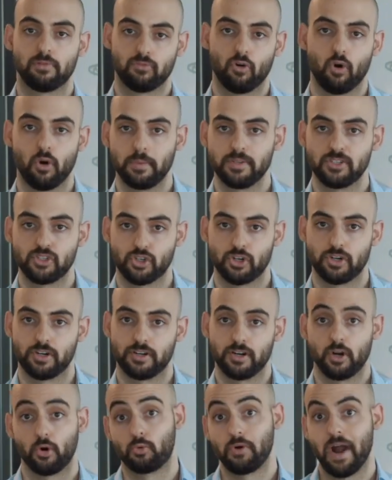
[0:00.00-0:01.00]
performance
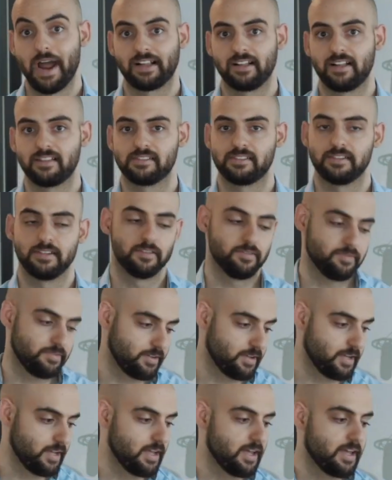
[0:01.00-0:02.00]
shirt, raglan
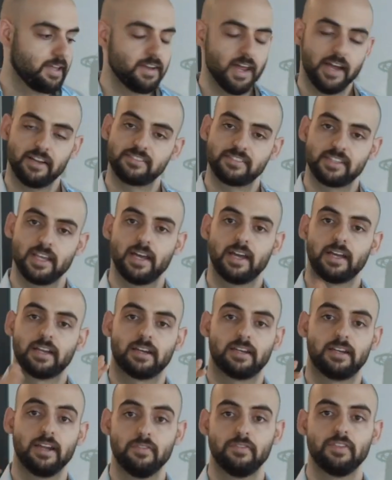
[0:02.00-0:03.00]
sleeve. Next,
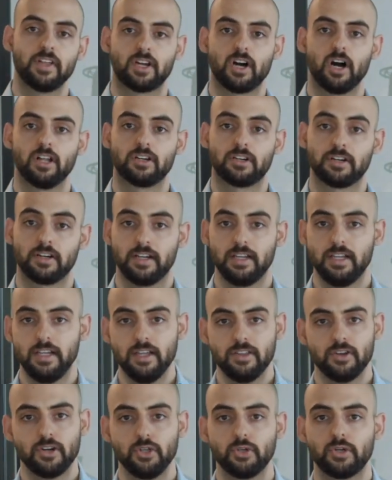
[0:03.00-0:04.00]
give the color.
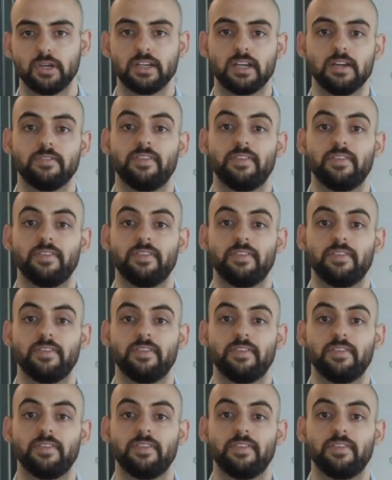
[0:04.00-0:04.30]
Either you can